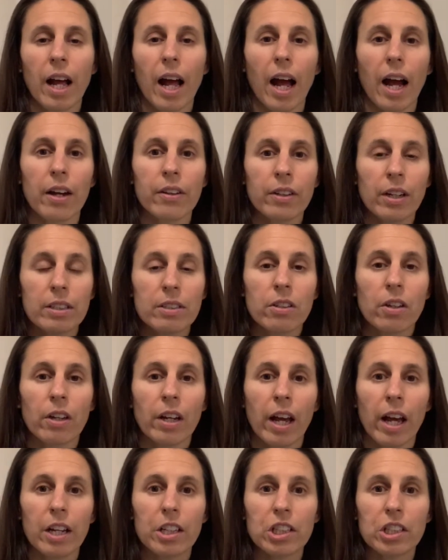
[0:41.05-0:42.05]
And that's going
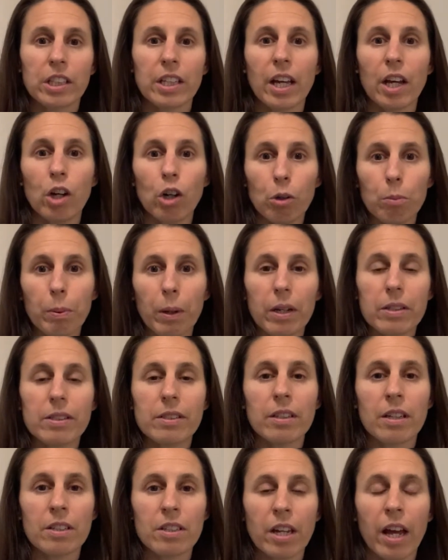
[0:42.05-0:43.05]
to actually help us
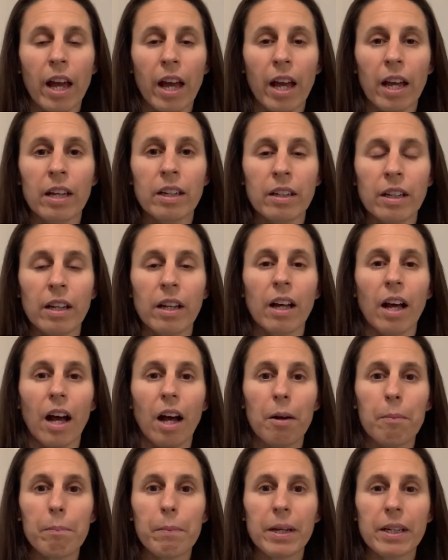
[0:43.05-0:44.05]
attain a
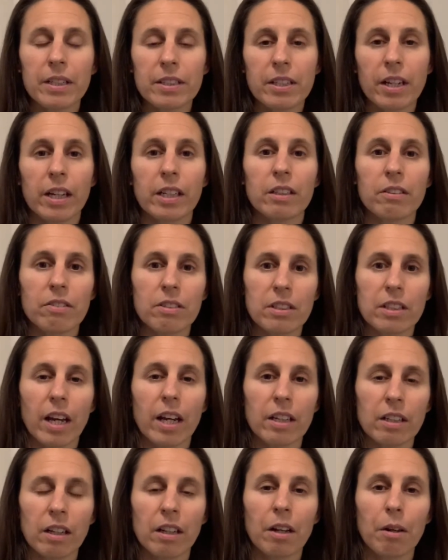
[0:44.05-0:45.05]
meditative
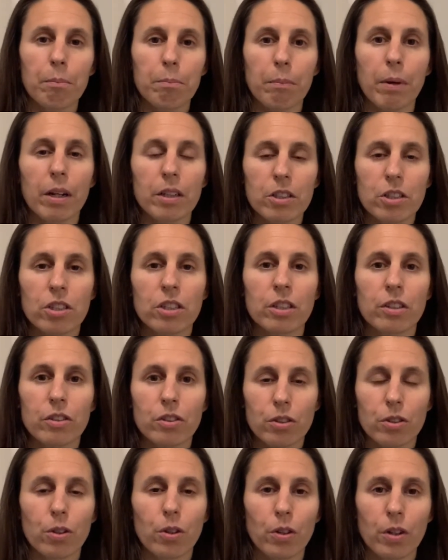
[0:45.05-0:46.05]
state much
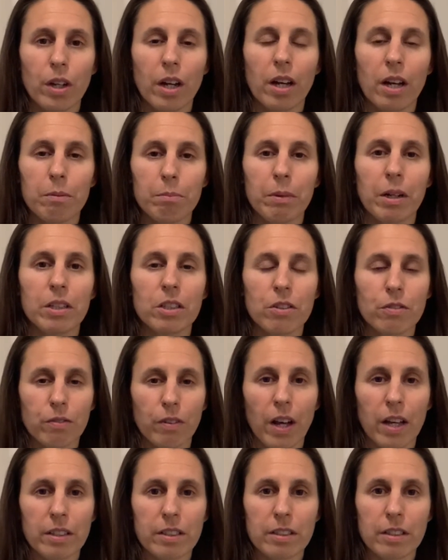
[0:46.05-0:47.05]
sooner and much
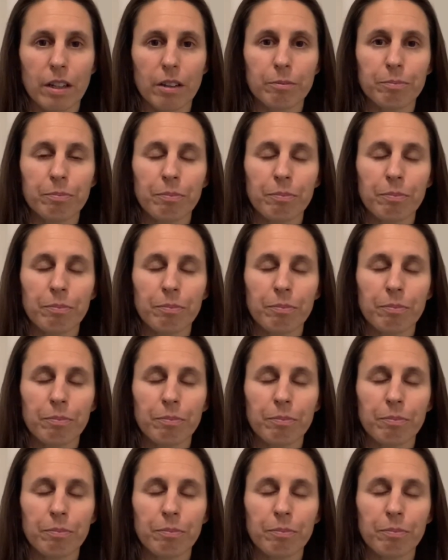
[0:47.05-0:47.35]
faster.